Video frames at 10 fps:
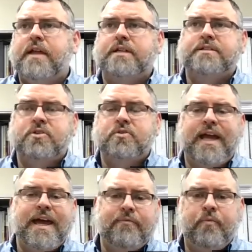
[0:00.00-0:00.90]
That's
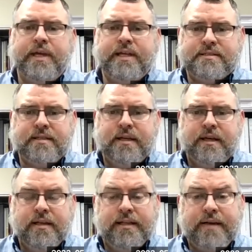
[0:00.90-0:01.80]
2.5 weeks
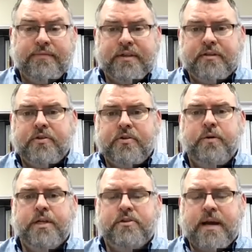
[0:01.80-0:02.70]
left to
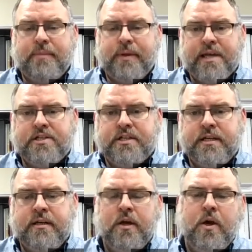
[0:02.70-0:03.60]
get your application
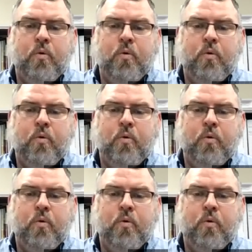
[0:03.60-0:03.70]
in.